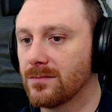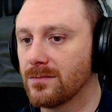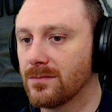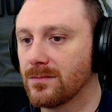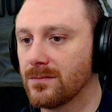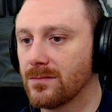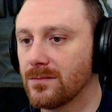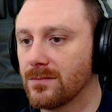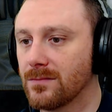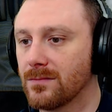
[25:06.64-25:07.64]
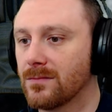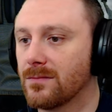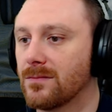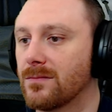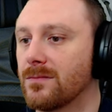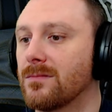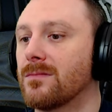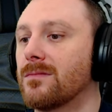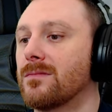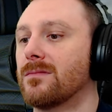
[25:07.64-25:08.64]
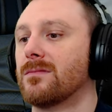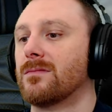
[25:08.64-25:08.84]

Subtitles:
(silent)